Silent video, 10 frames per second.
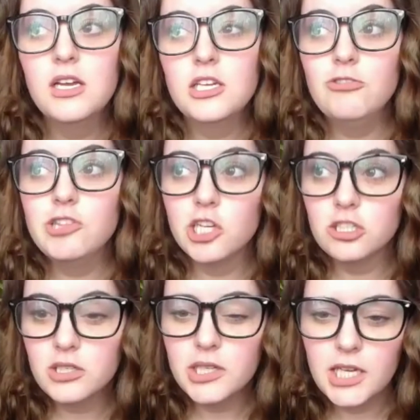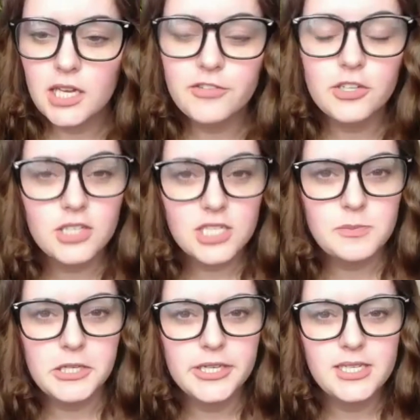you generally, if you're
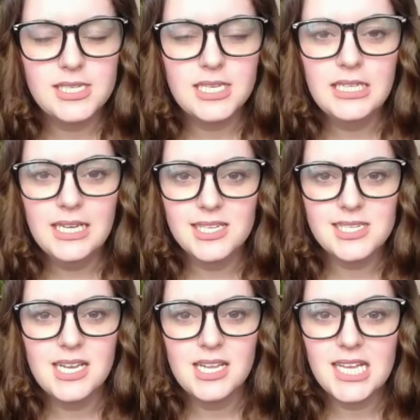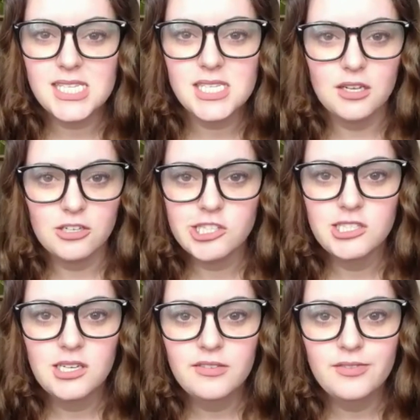experiencing an incident that's large
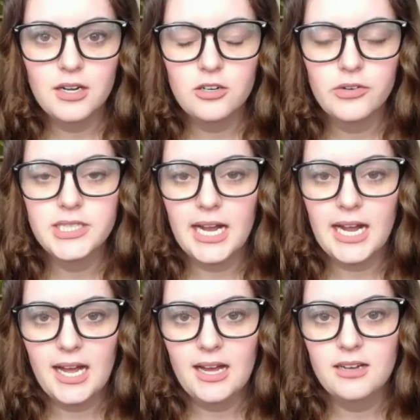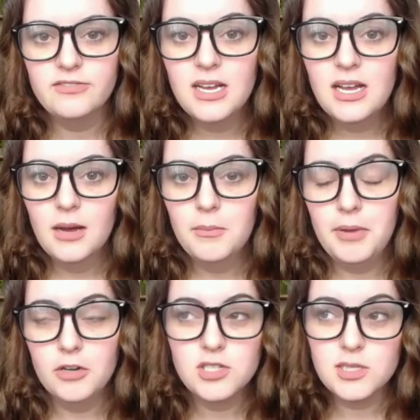enough, are going to have a
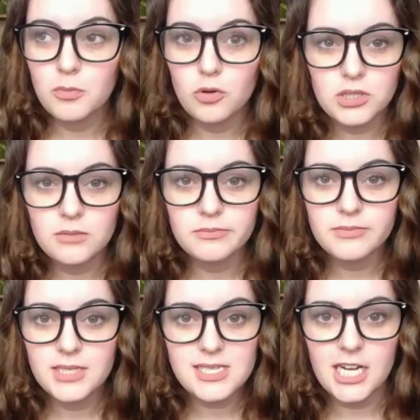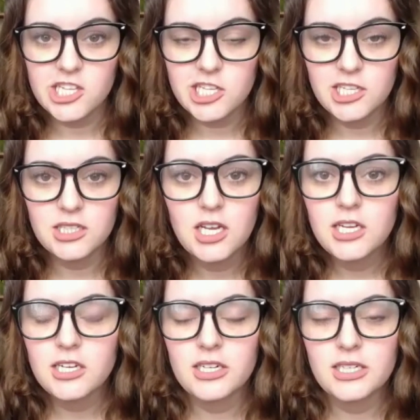post mortem discussion.
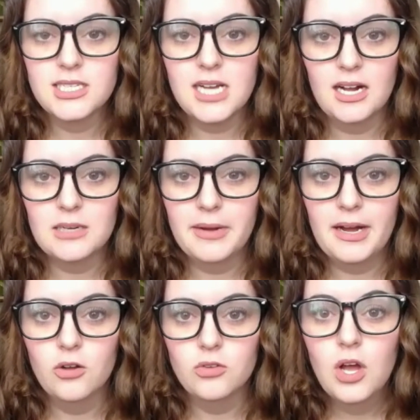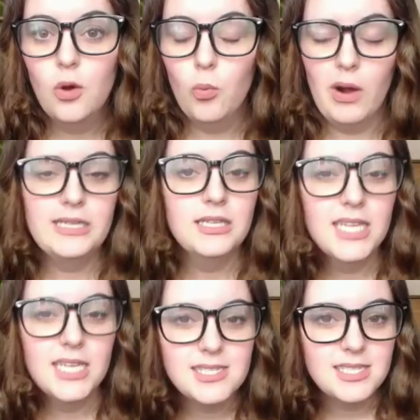You're going to talk about why did
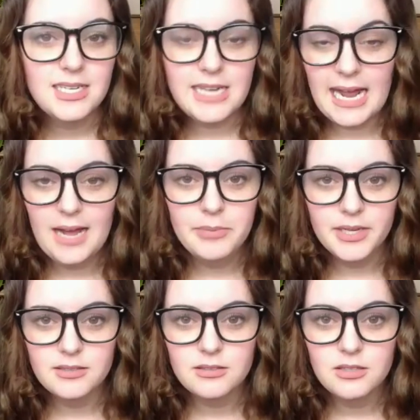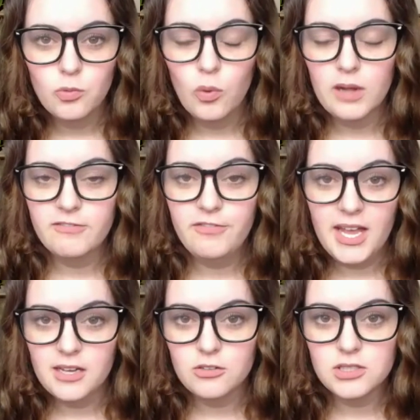the incident happen? What
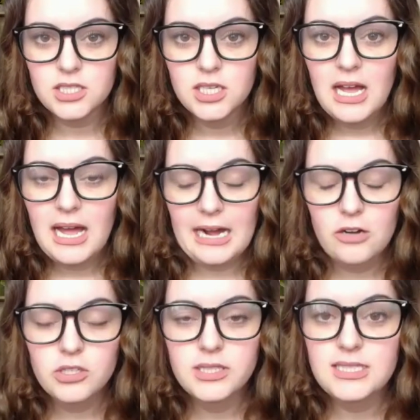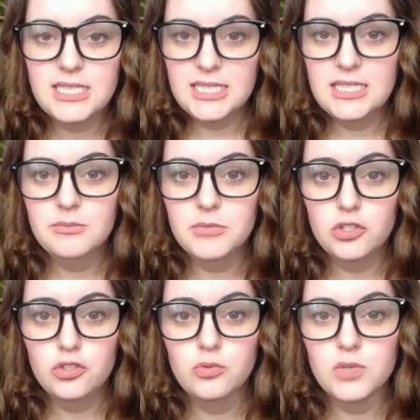failed? How could the team
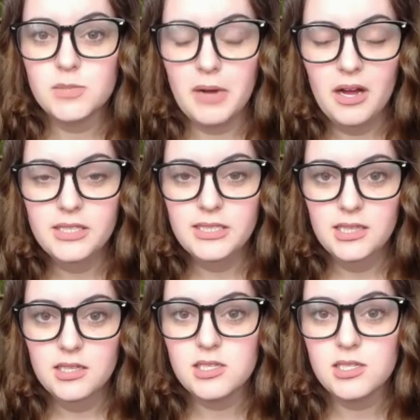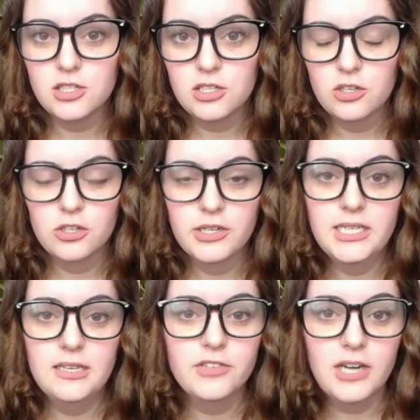who responded, the SIR or
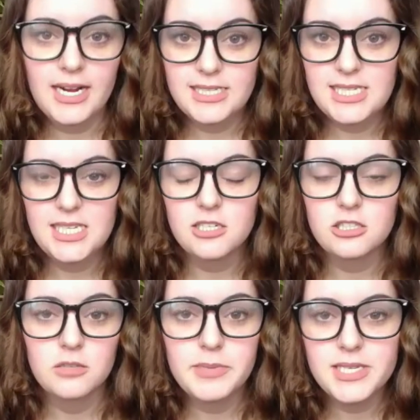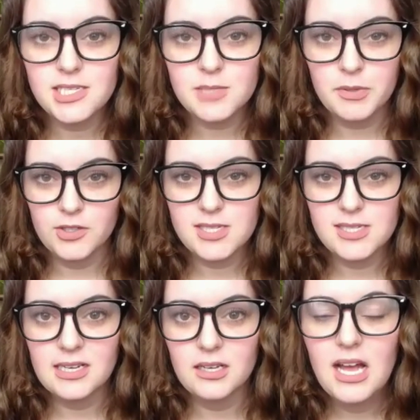any of your IT or your business
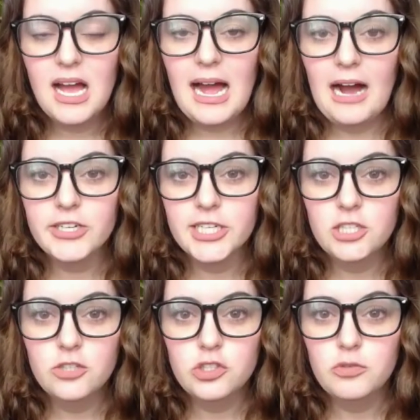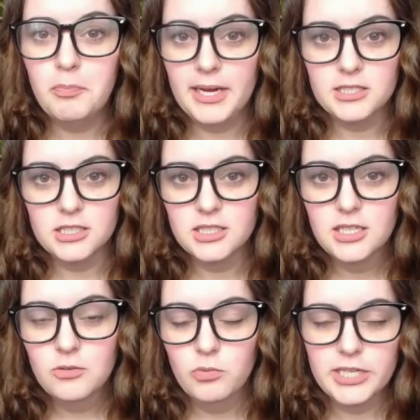personnel, how can you do better?
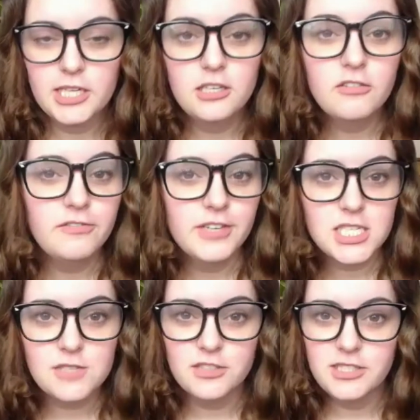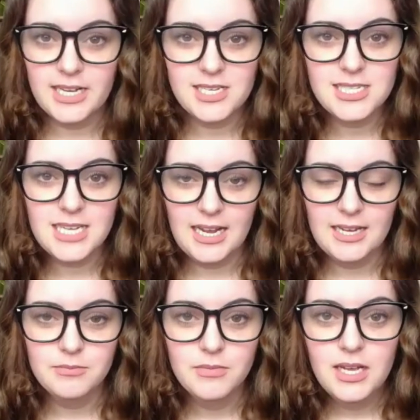What can you fix for next
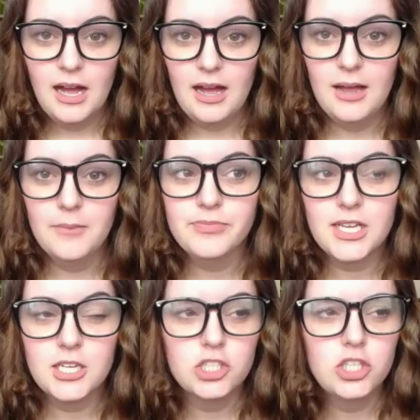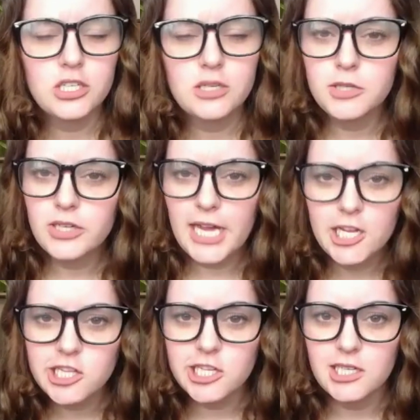time? Um, could your
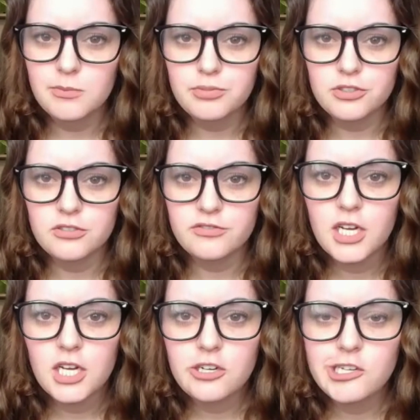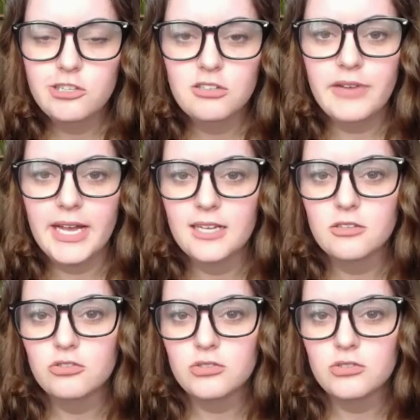communication improve? Could you have handled